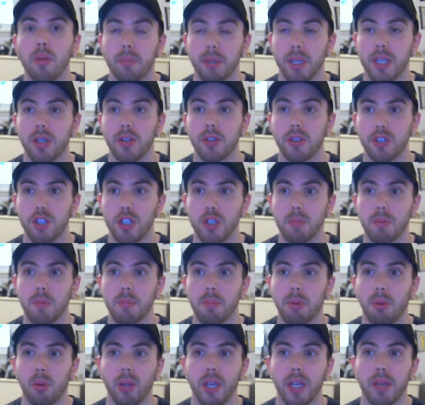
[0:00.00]
because he's been
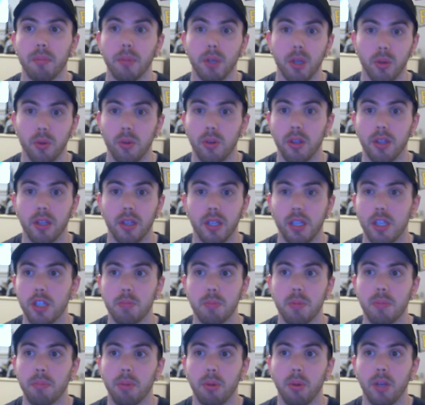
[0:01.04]
playing
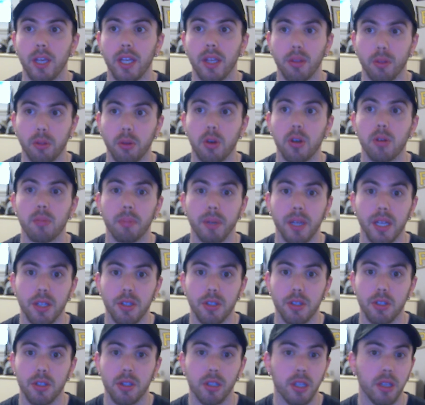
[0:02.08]
third
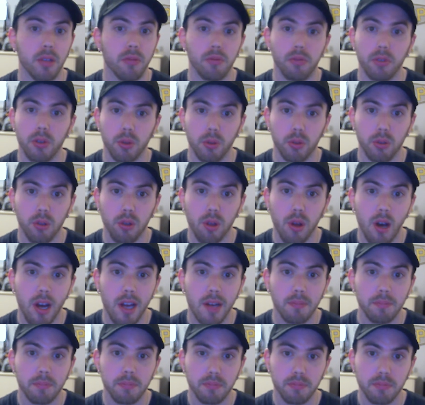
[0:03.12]
base in the infield a
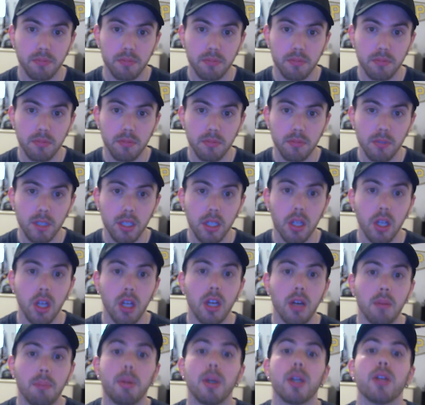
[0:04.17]
lot.
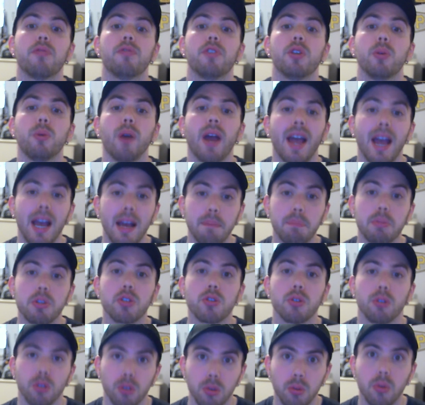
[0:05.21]
But if you
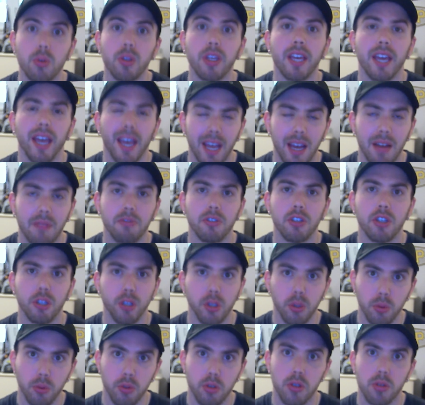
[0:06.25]
absolutely have to
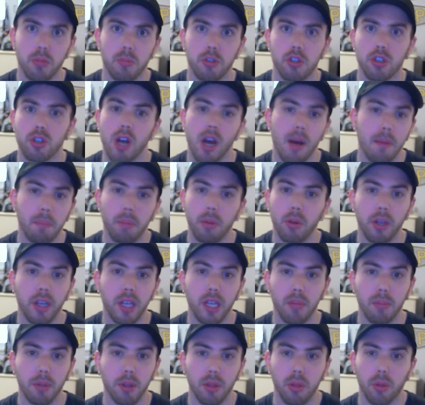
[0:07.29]
use him, stop
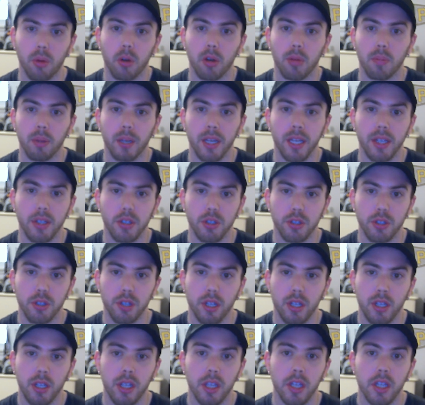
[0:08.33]
playing him at third base.
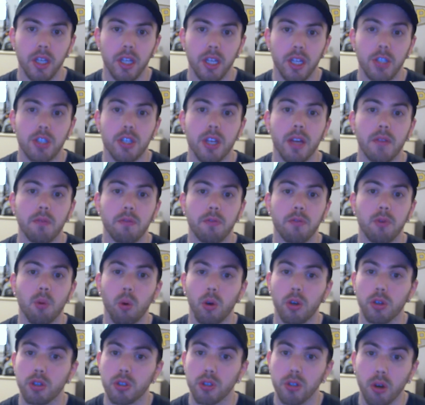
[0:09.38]
He's had
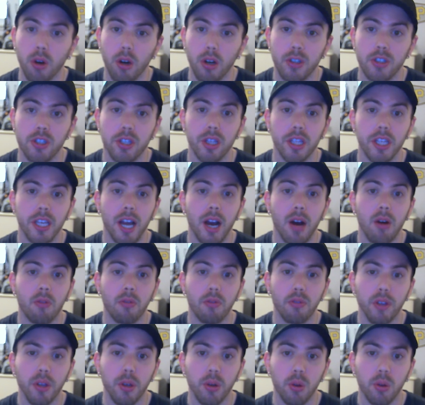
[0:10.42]
four starts in the
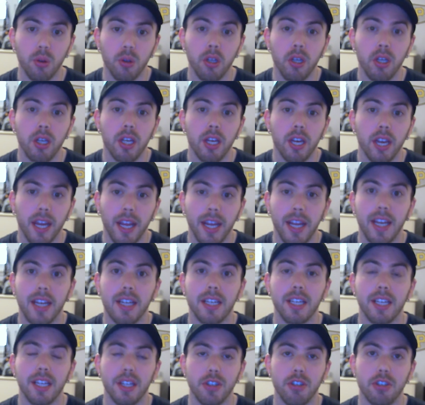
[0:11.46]
outfield, and
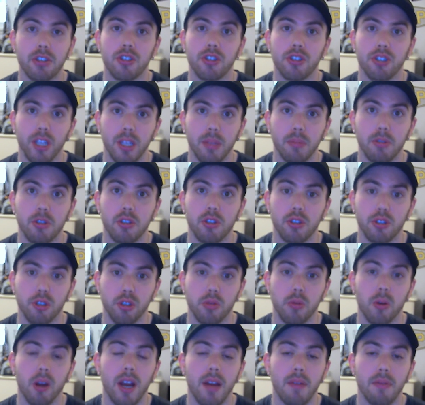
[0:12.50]
he just seems to
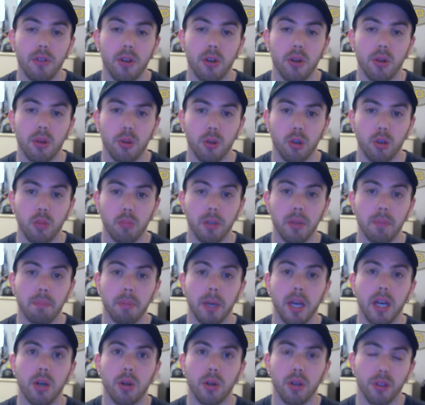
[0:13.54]
strive there a little bit
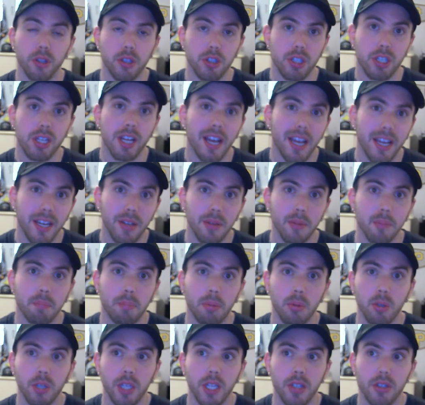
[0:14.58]
better. And this kind of
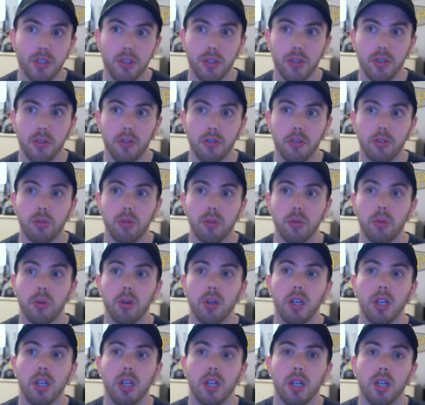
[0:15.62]
bleeds into
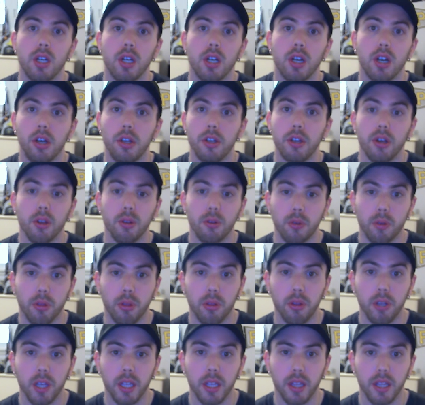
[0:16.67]
another
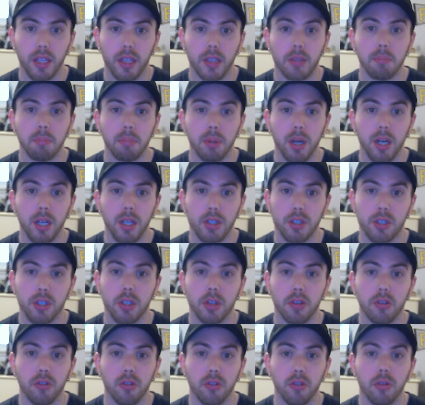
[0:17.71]
thing that the Bucs
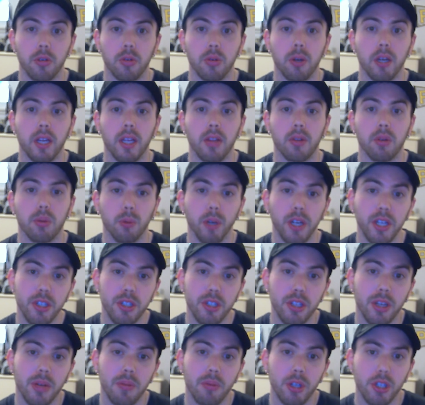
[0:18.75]
can do. And the reason
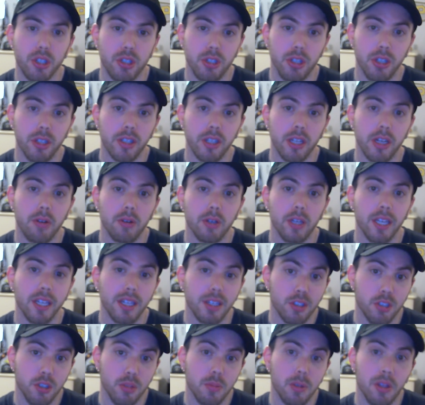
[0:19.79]
that we sent down
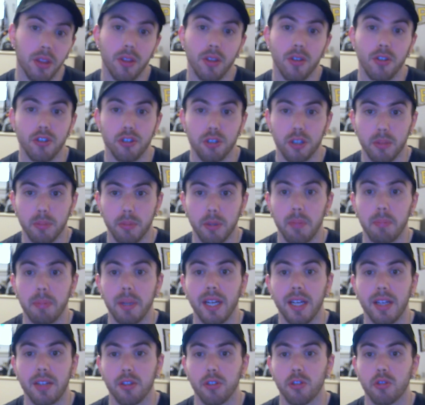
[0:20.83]
Cannon Smith and Jigma
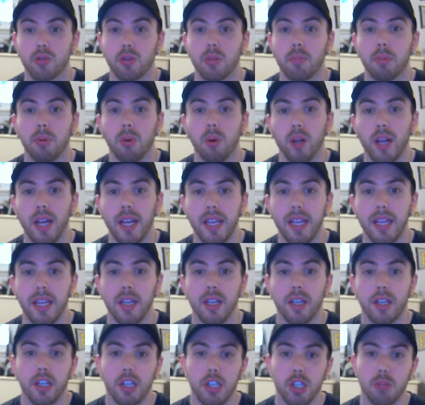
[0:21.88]
back to AAA
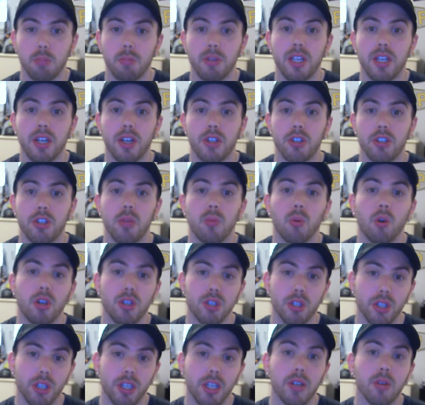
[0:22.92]
is because he
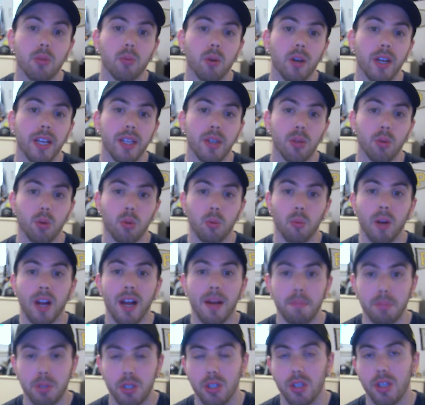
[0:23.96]
wasn't getting regular
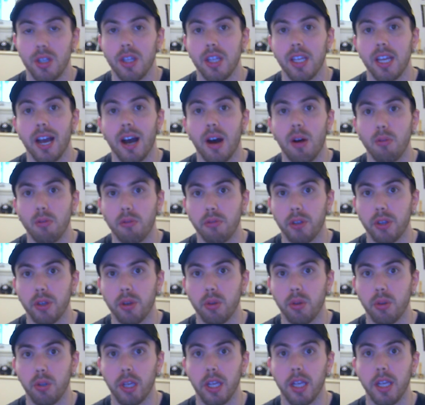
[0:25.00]
reps in the
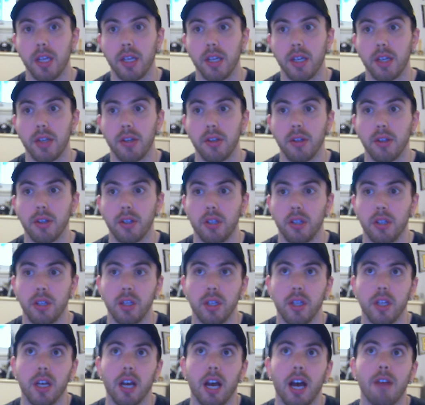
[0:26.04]
outfield. And
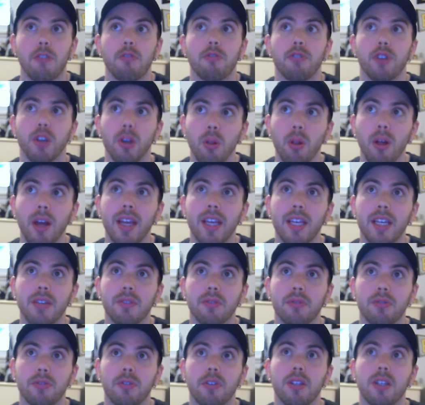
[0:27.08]
I feel like
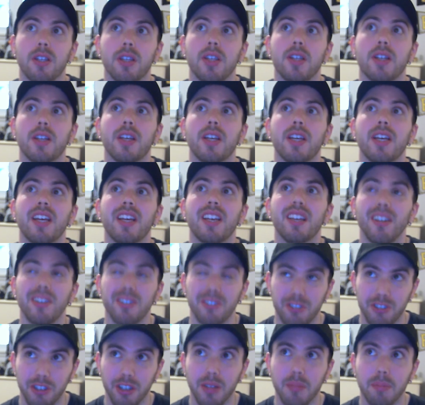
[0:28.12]
if
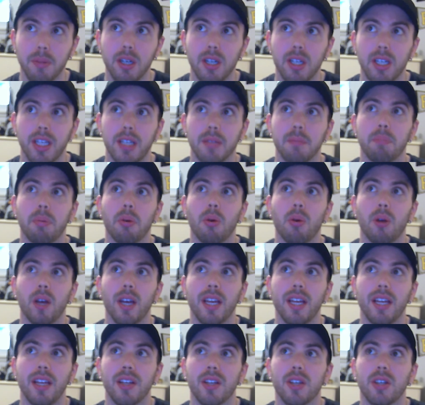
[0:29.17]
Jigma could
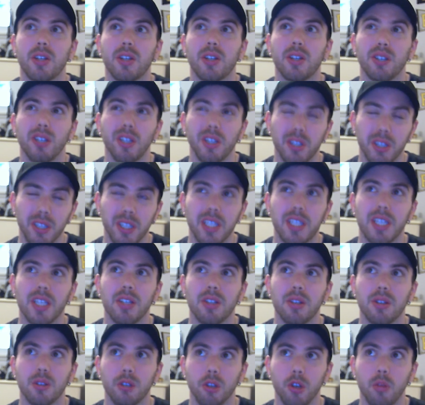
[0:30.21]
play, could get a
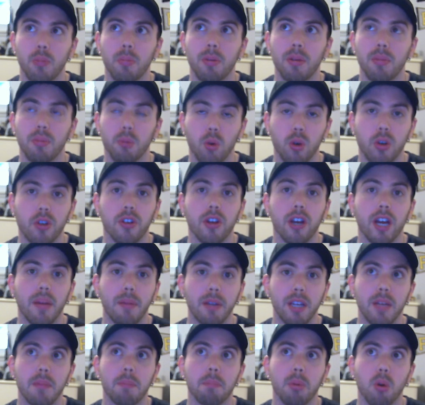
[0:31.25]
little bit more time
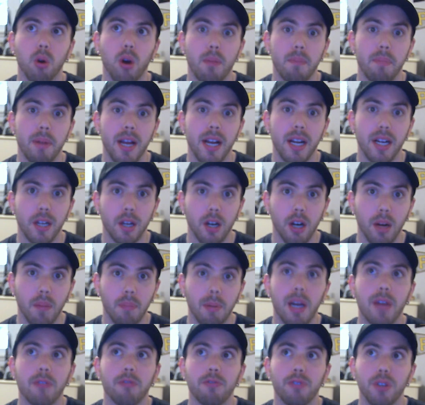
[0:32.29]
and get brought back up,
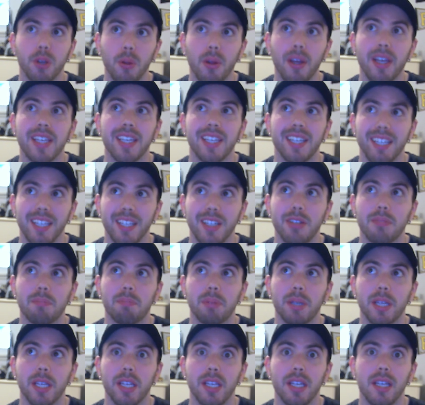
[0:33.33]
I feel like he could
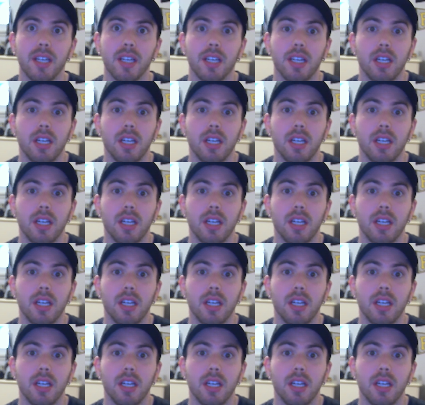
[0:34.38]
be